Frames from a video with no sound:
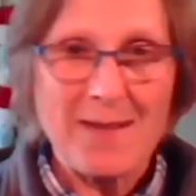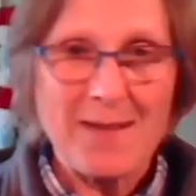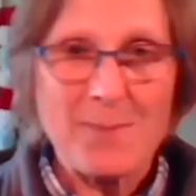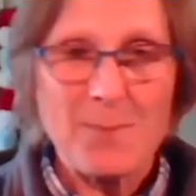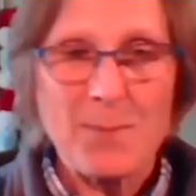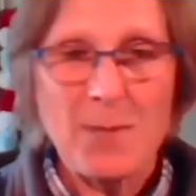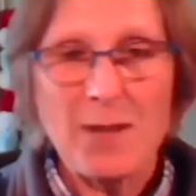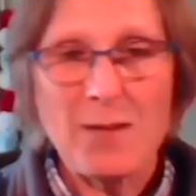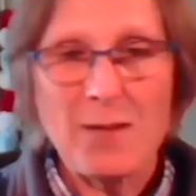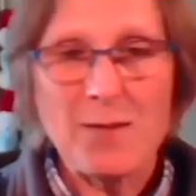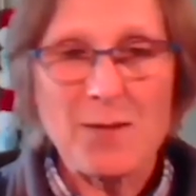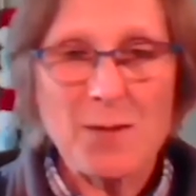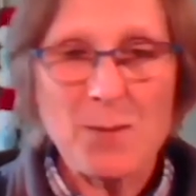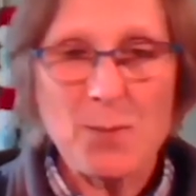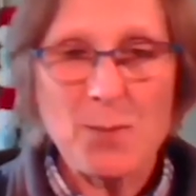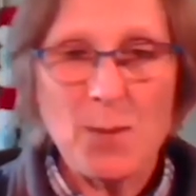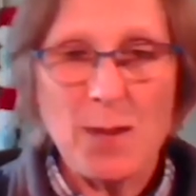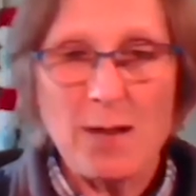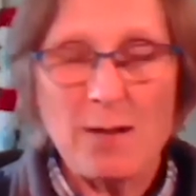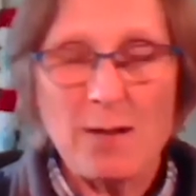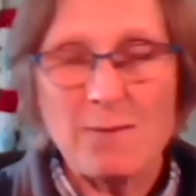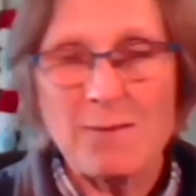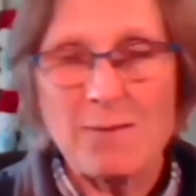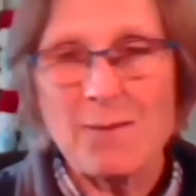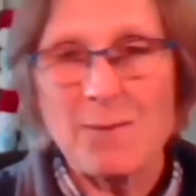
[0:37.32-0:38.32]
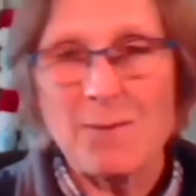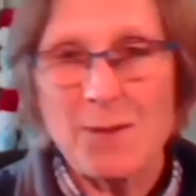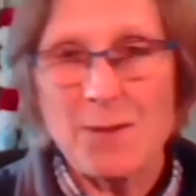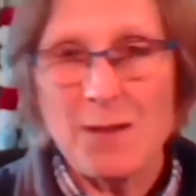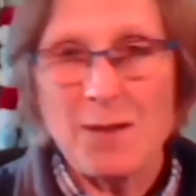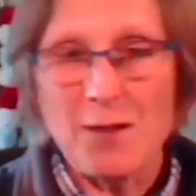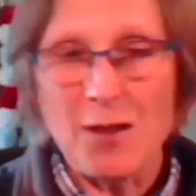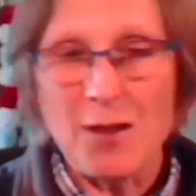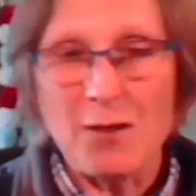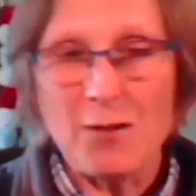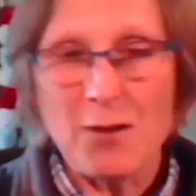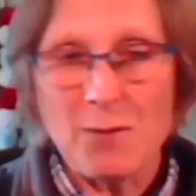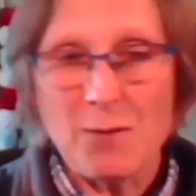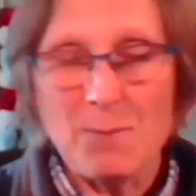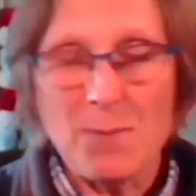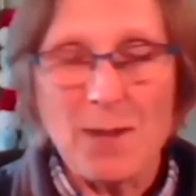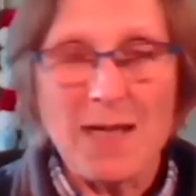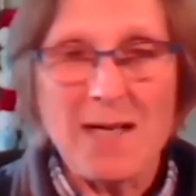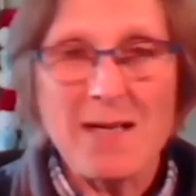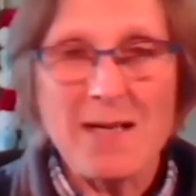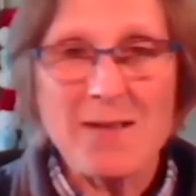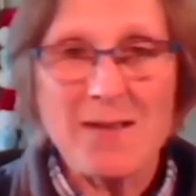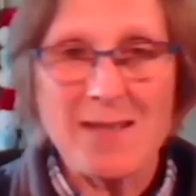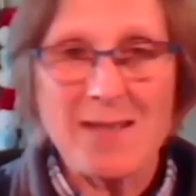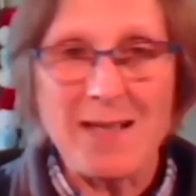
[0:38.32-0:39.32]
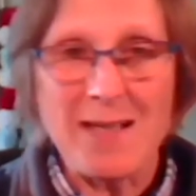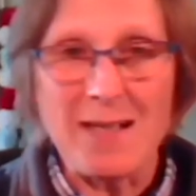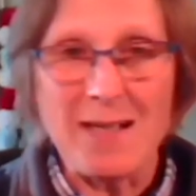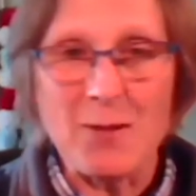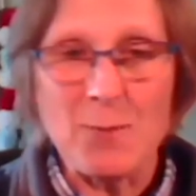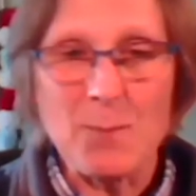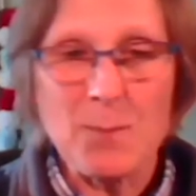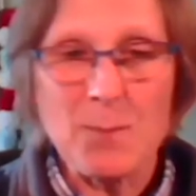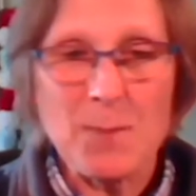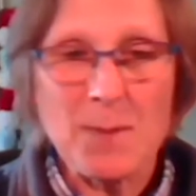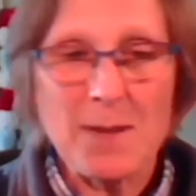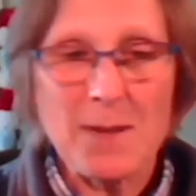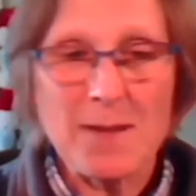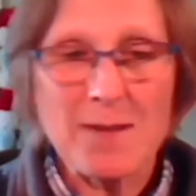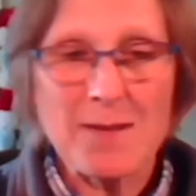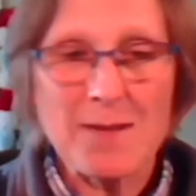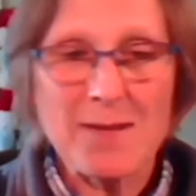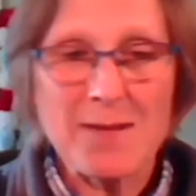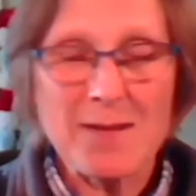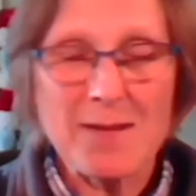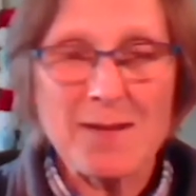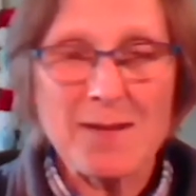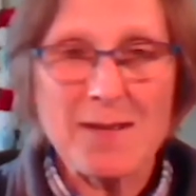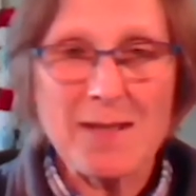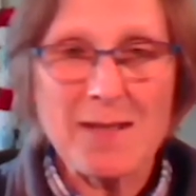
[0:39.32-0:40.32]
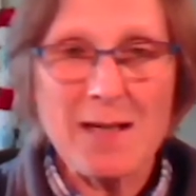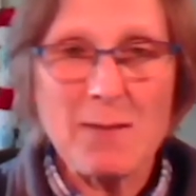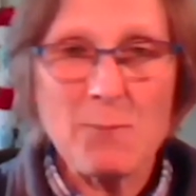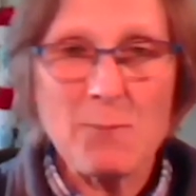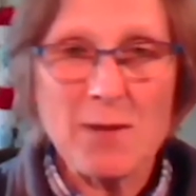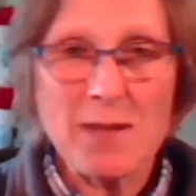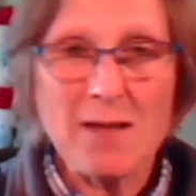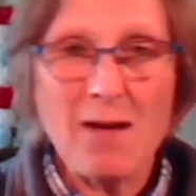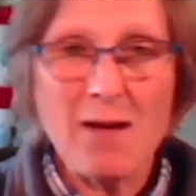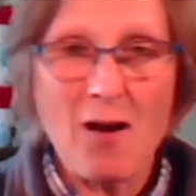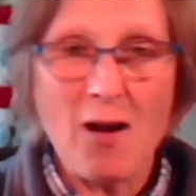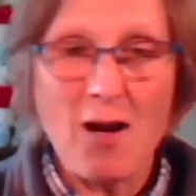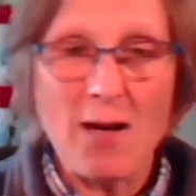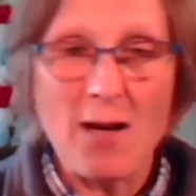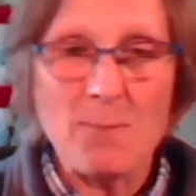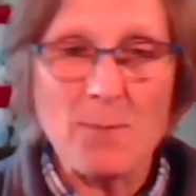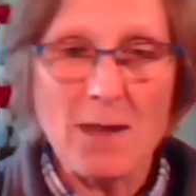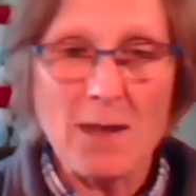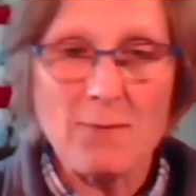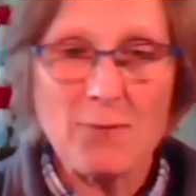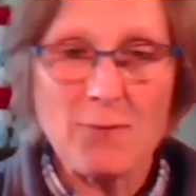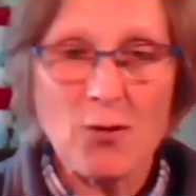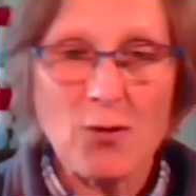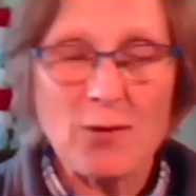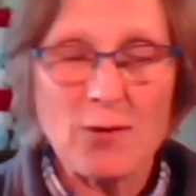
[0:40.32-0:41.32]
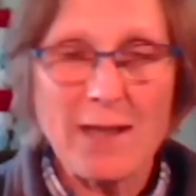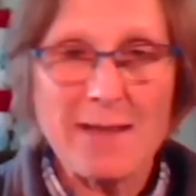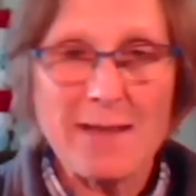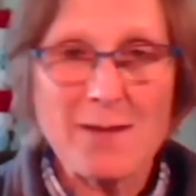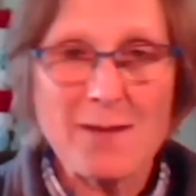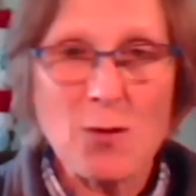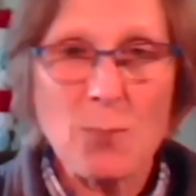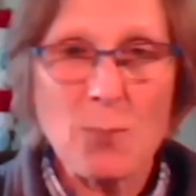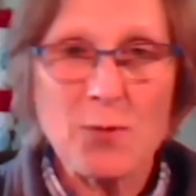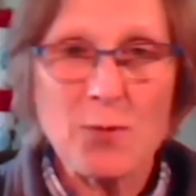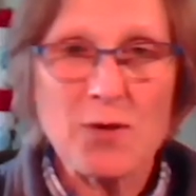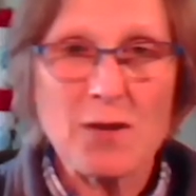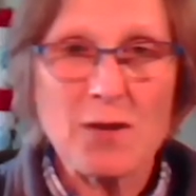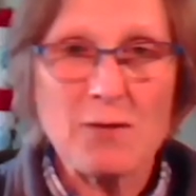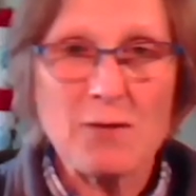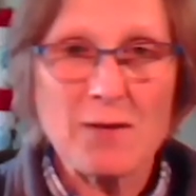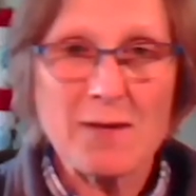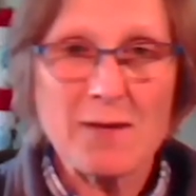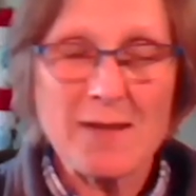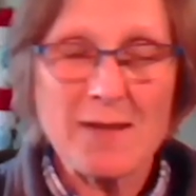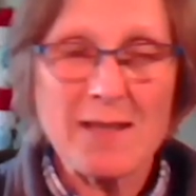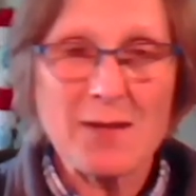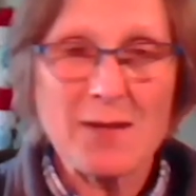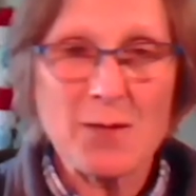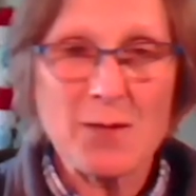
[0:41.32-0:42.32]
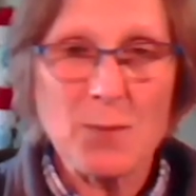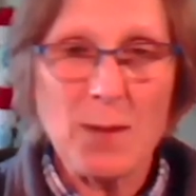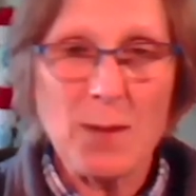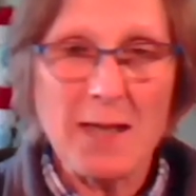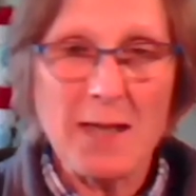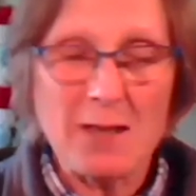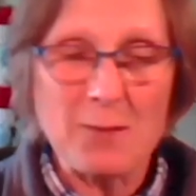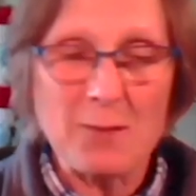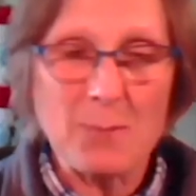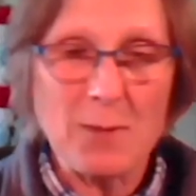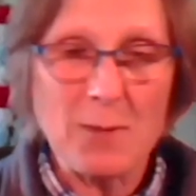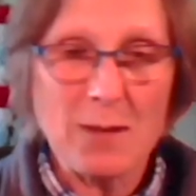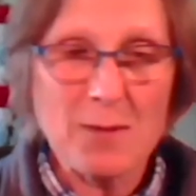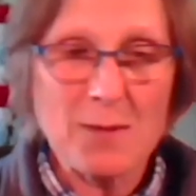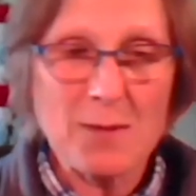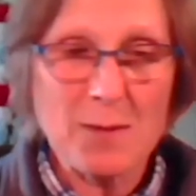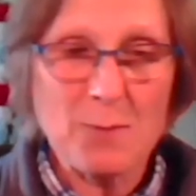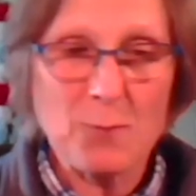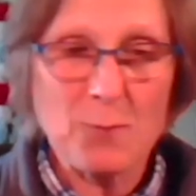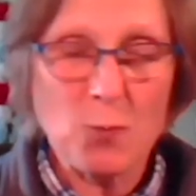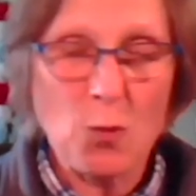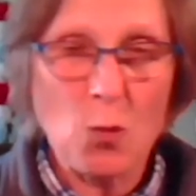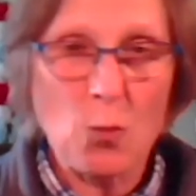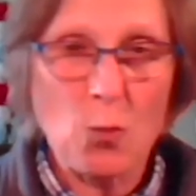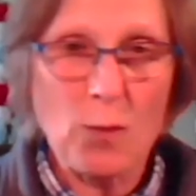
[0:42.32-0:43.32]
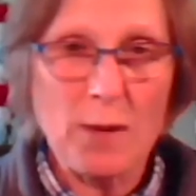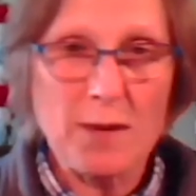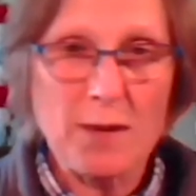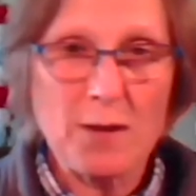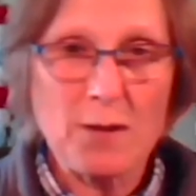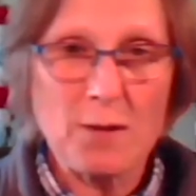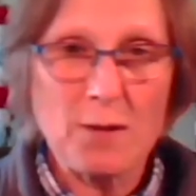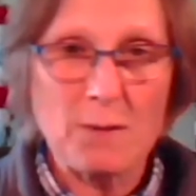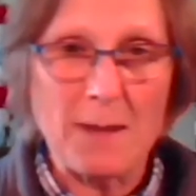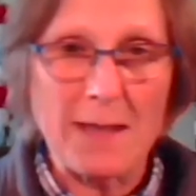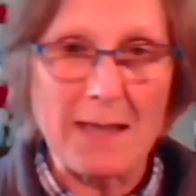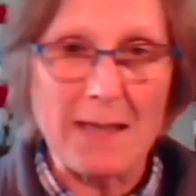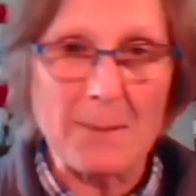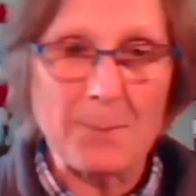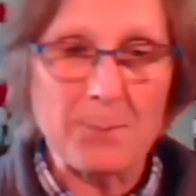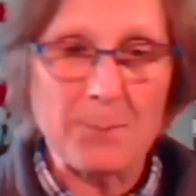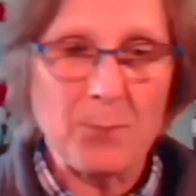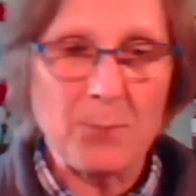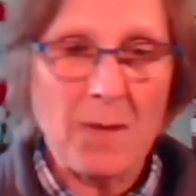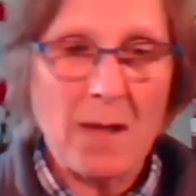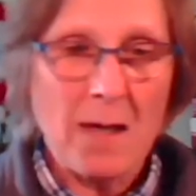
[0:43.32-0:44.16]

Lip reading: because we're, competing, but at the same time, they've got less opportunity to eat because of what we're doing.